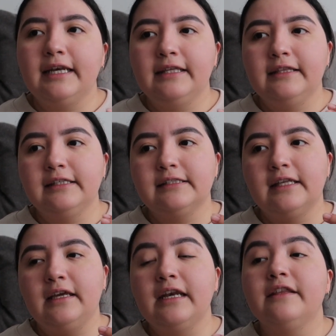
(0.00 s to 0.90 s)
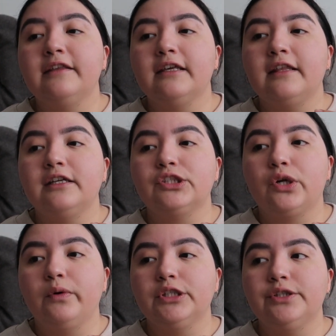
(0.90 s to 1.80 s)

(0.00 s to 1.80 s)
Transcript: anything that is going